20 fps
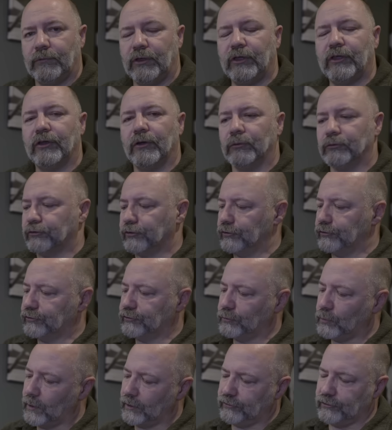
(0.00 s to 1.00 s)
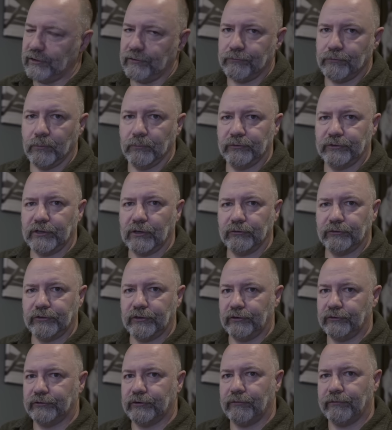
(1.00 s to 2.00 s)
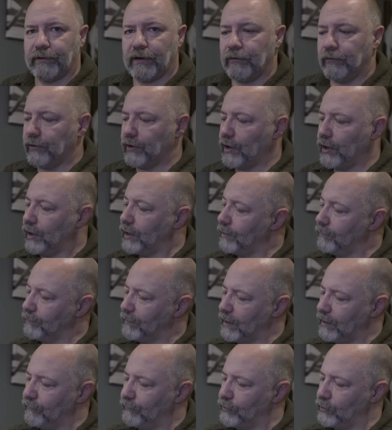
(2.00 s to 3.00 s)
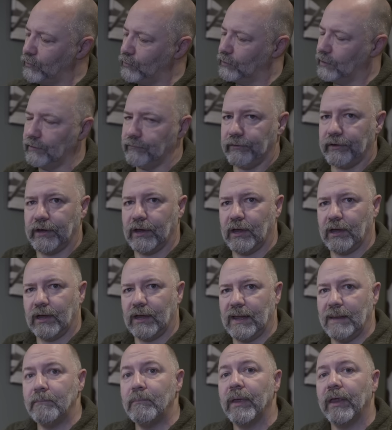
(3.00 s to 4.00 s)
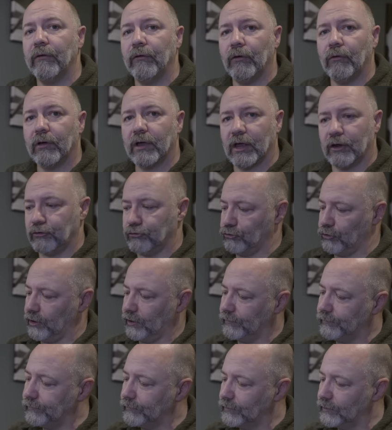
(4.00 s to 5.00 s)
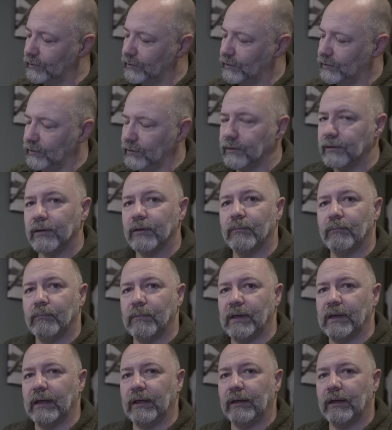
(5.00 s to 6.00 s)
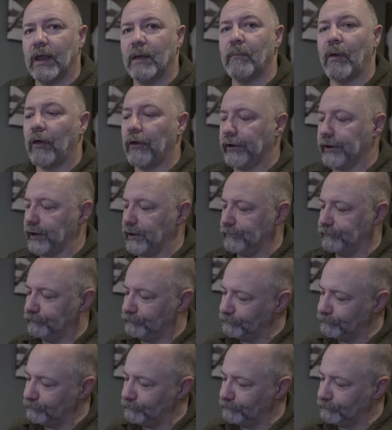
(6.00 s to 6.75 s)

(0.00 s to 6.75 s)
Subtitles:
You can also switch it from Celsius to Fahrenheit if you live in an imperial country, meaning America.